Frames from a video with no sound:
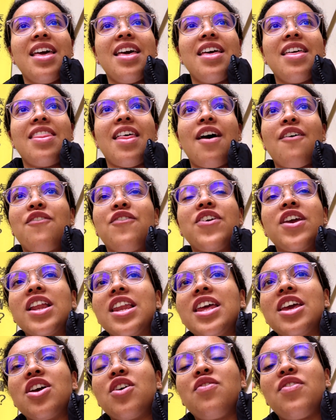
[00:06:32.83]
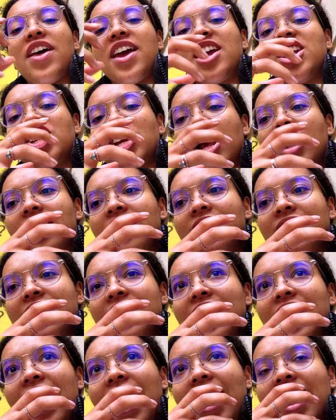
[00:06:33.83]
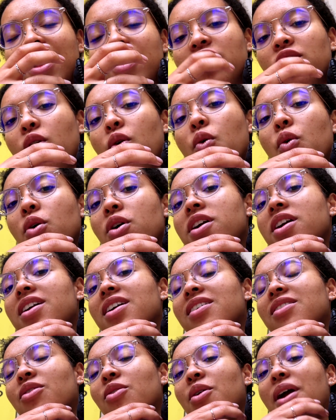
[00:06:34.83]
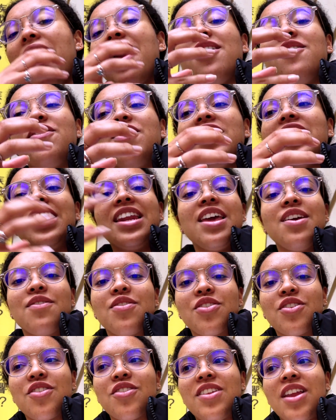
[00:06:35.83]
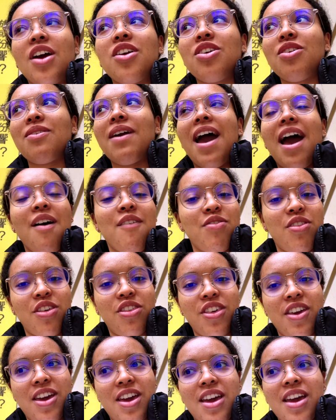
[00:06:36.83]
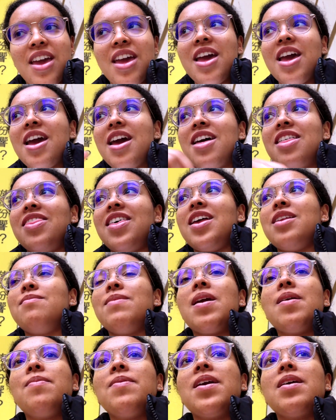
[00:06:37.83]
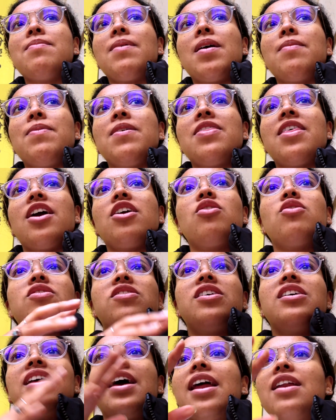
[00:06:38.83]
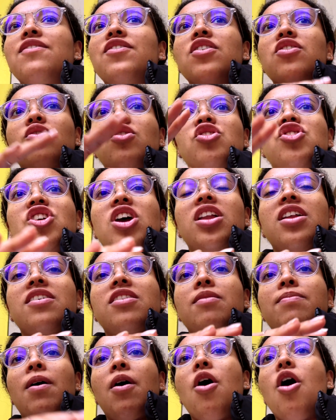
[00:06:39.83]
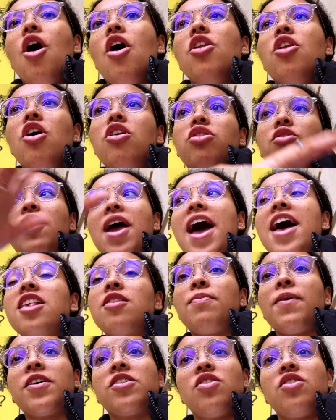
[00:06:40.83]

that feeling of like jealousy at its core or envy leaves because now you have the thing. Then maybe it might be that you're still envious or jealous about another aspect